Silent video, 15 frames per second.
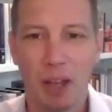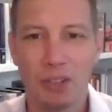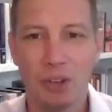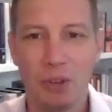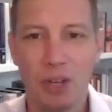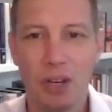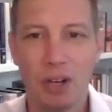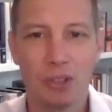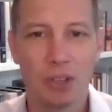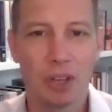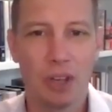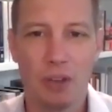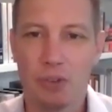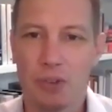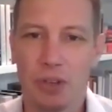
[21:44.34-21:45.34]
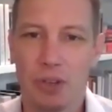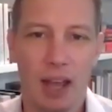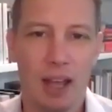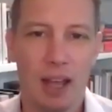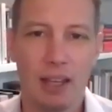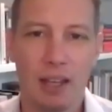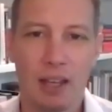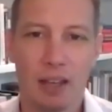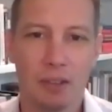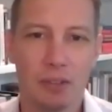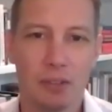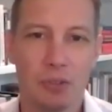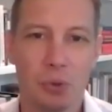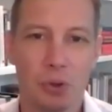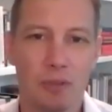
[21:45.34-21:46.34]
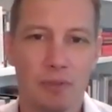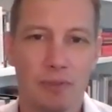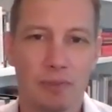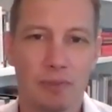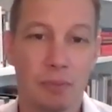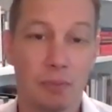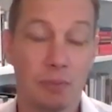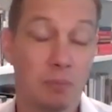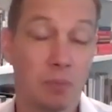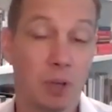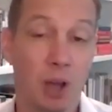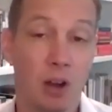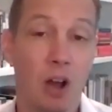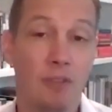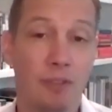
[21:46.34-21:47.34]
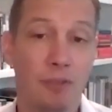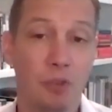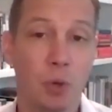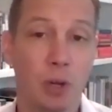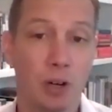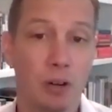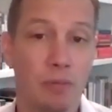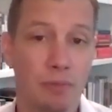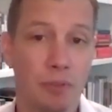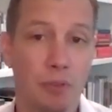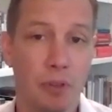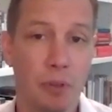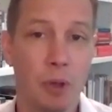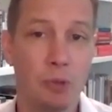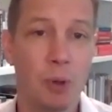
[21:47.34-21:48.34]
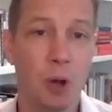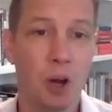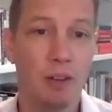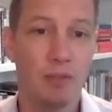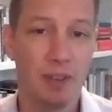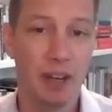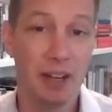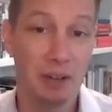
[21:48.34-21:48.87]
2 years ago, I sort of got off of Twitter for the most part,